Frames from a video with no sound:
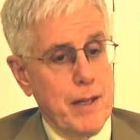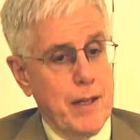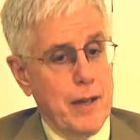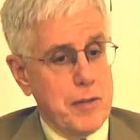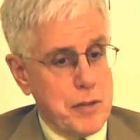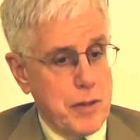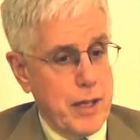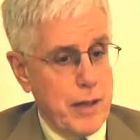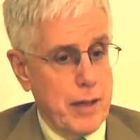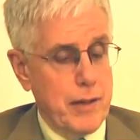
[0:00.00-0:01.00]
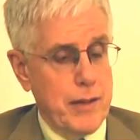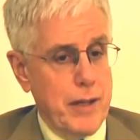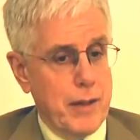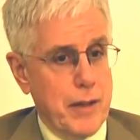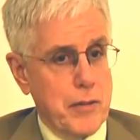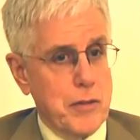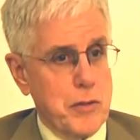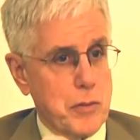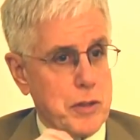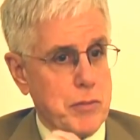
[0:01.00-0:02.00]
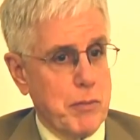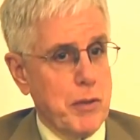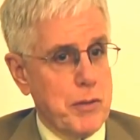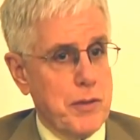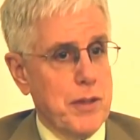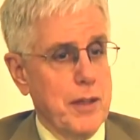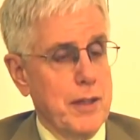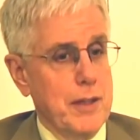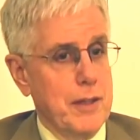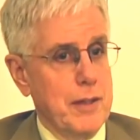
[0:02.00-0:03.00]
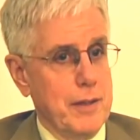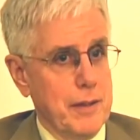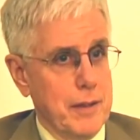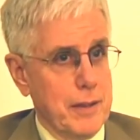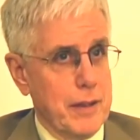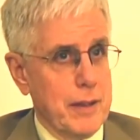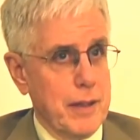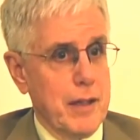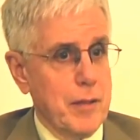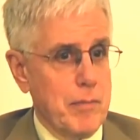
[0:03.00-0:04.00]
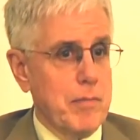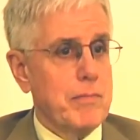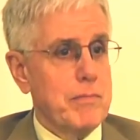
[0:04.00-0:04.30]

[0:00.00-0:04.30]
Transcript: Obviously, they are countries which are both come